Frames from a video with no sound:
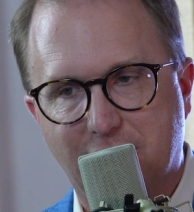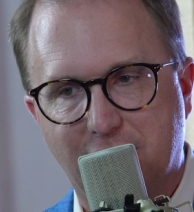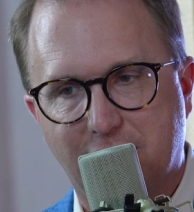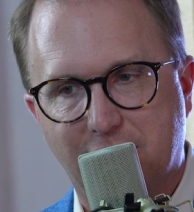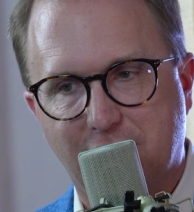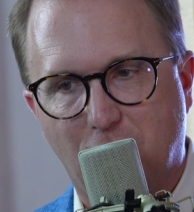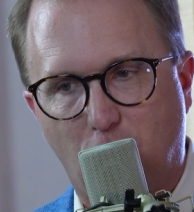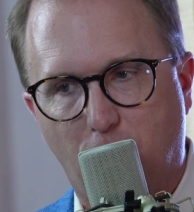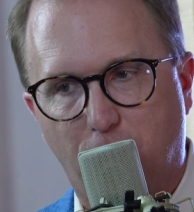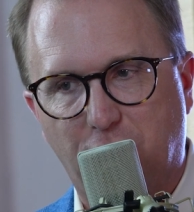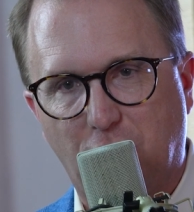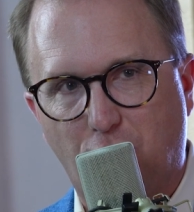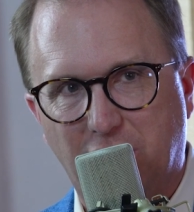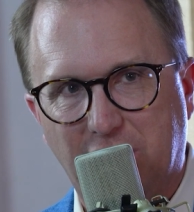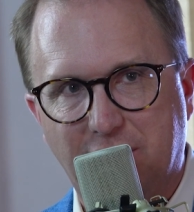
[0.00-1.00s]
and hopefully
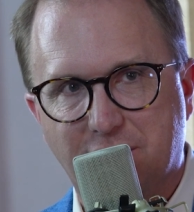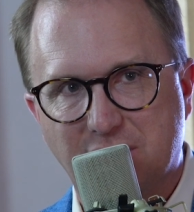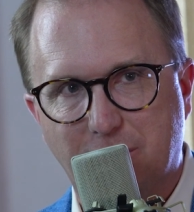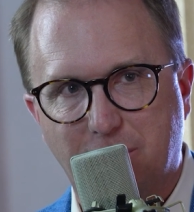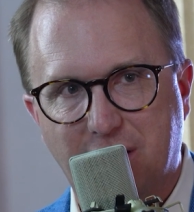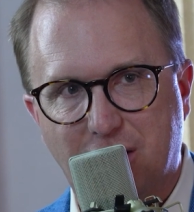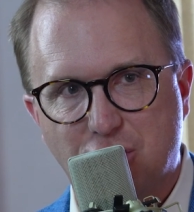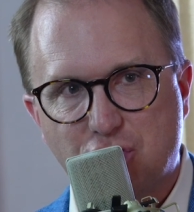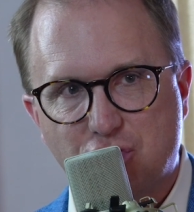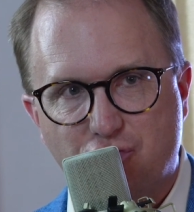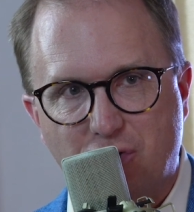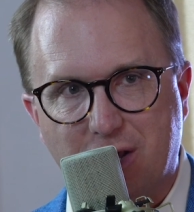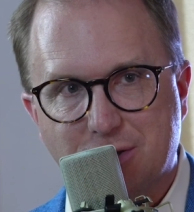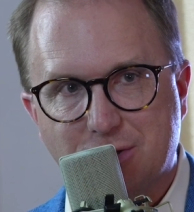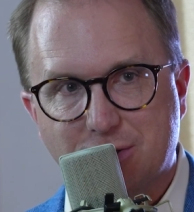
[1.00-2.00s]
relieve some of that
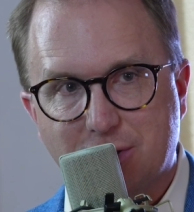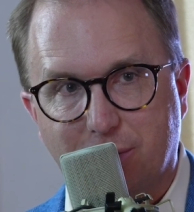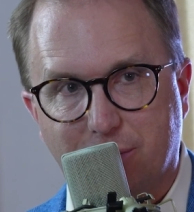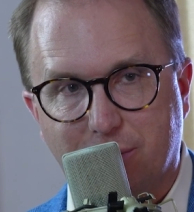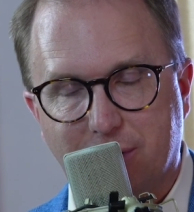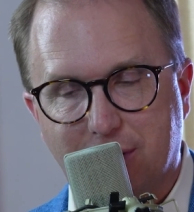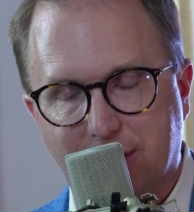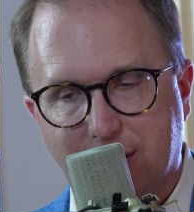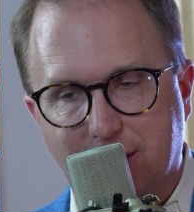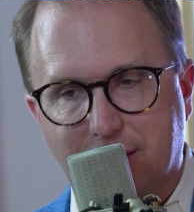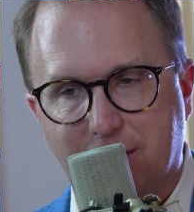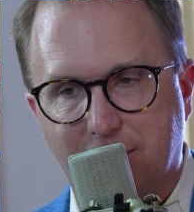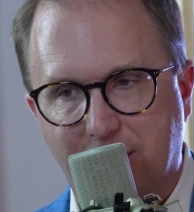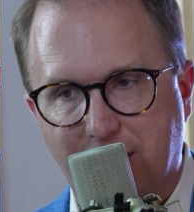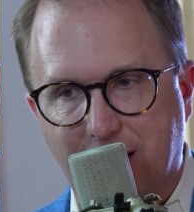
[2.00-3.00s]
stress, so
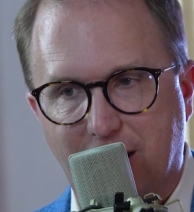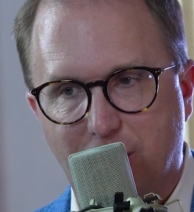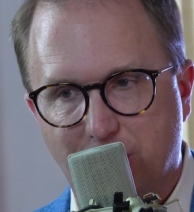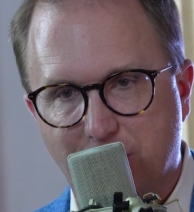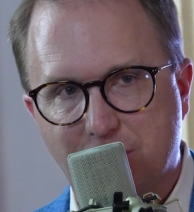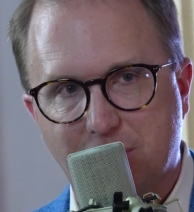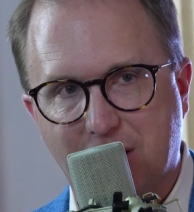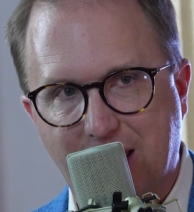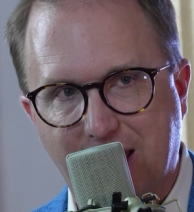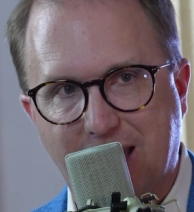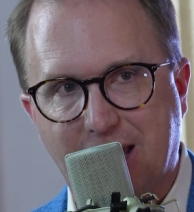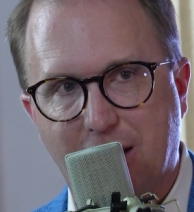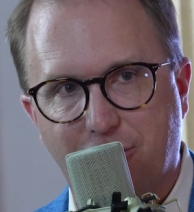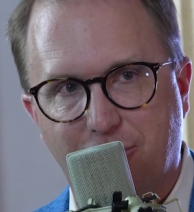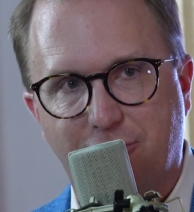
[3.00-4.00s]
they aren't
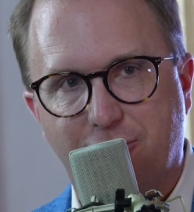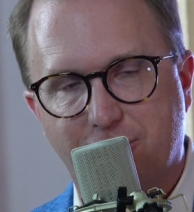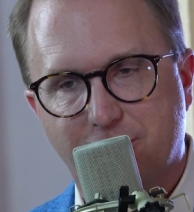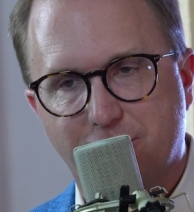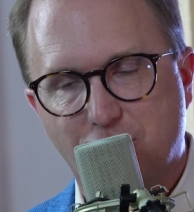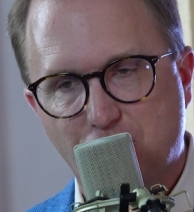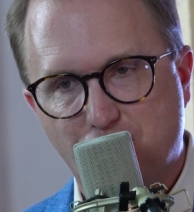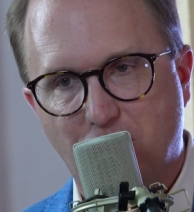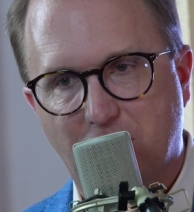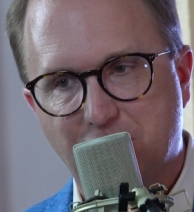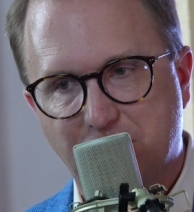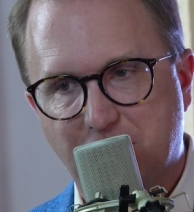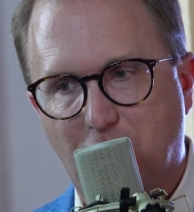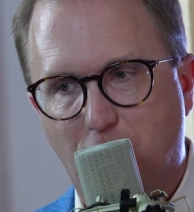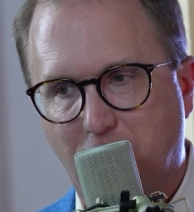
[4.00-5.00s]
as
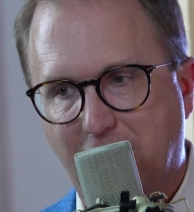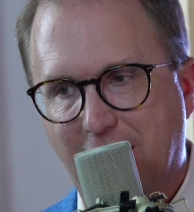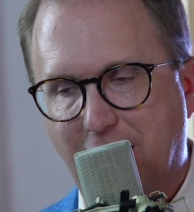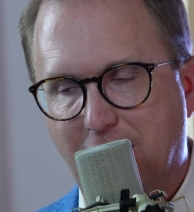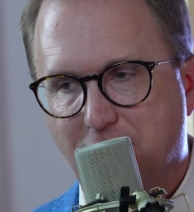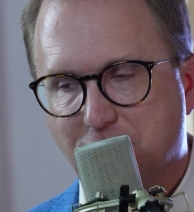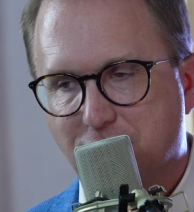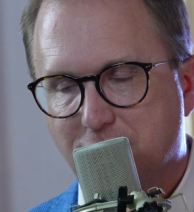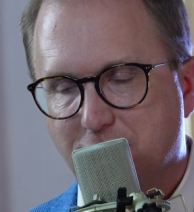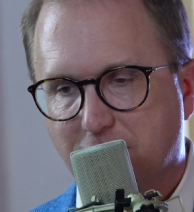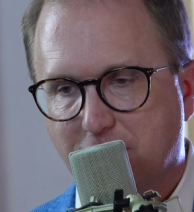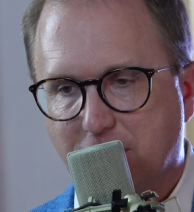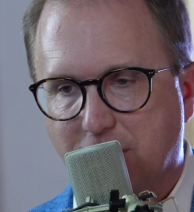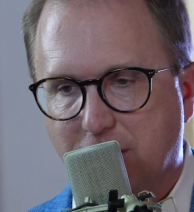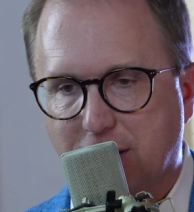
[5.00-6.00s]
stressed out, as
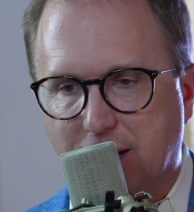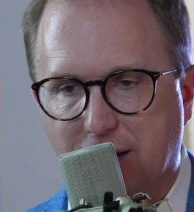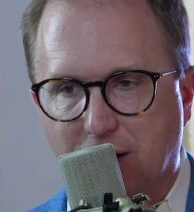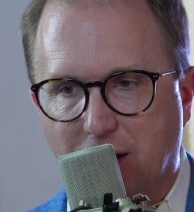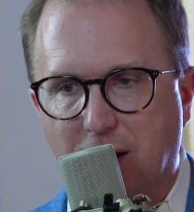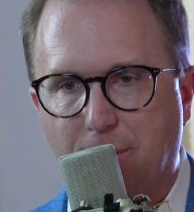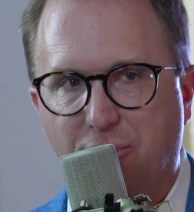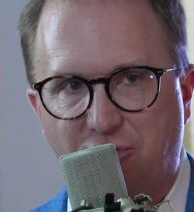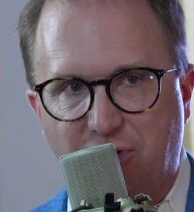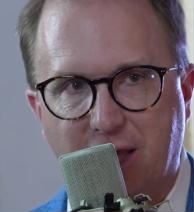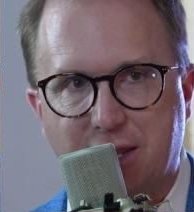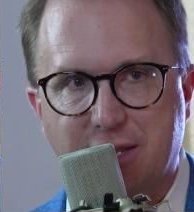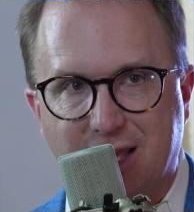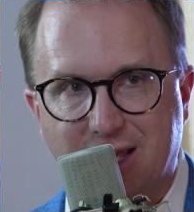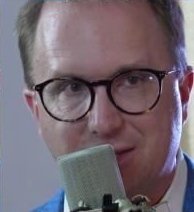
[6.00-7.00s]

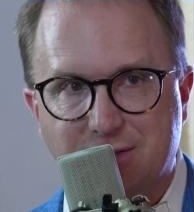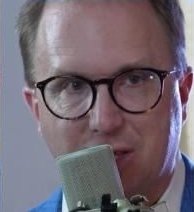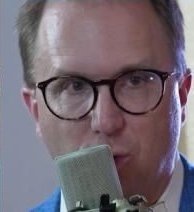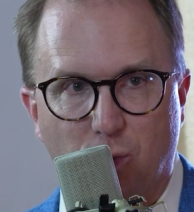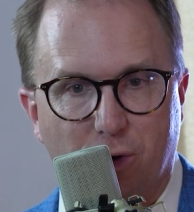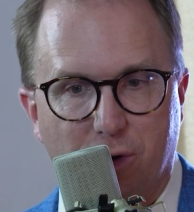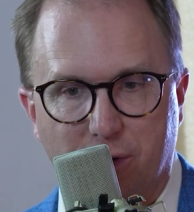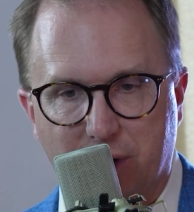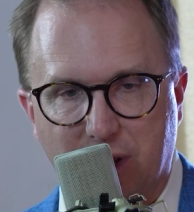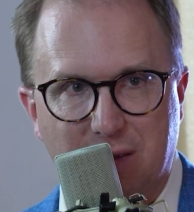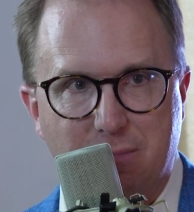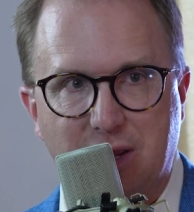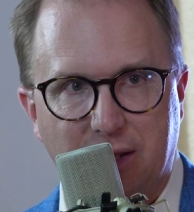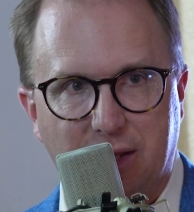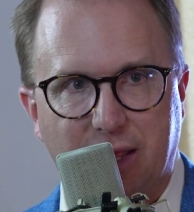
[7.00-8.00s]
upset as they were
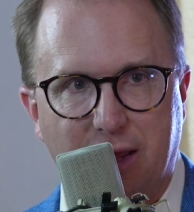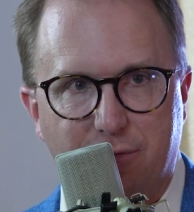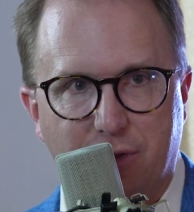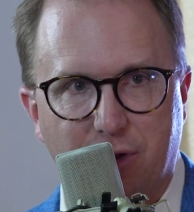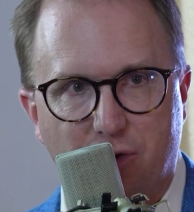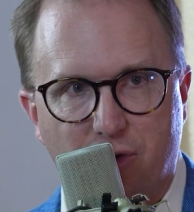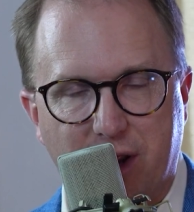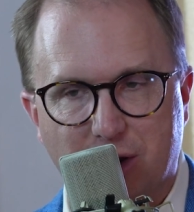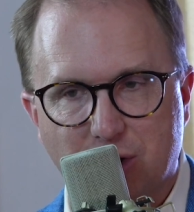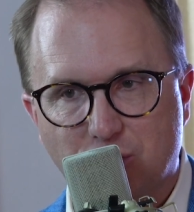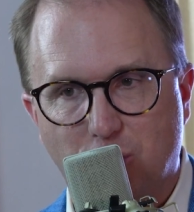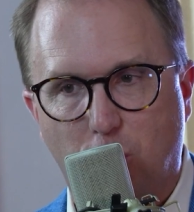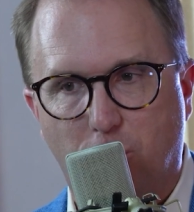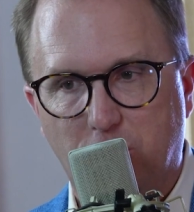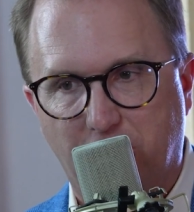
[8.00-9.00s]
immediately after the crash. So
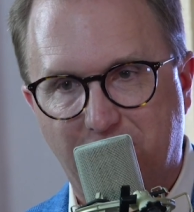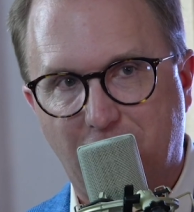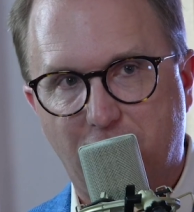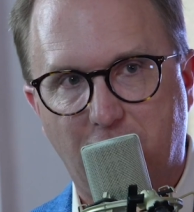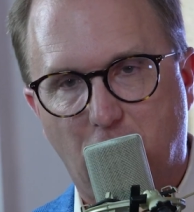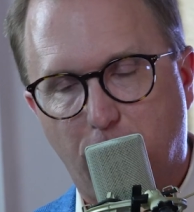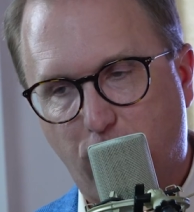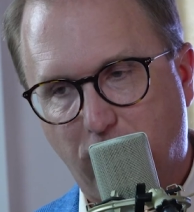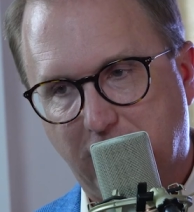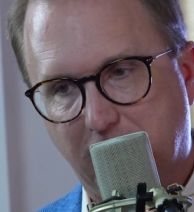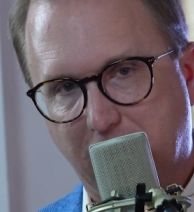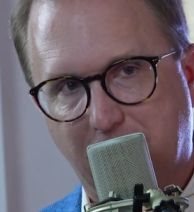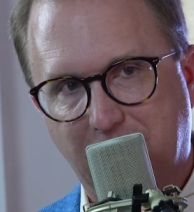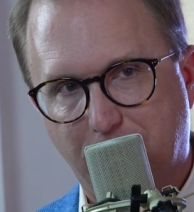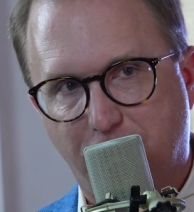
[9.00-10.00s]
hopefully with our help, we
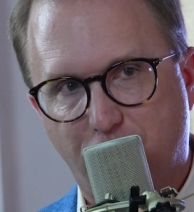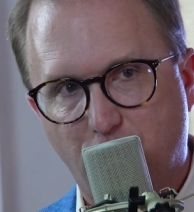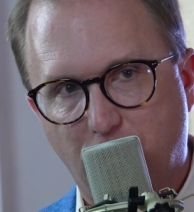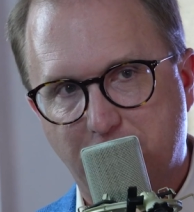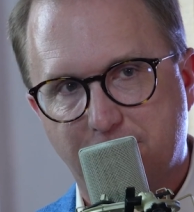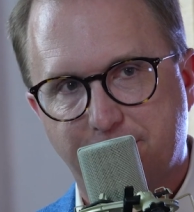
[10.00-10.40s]
can get them through it.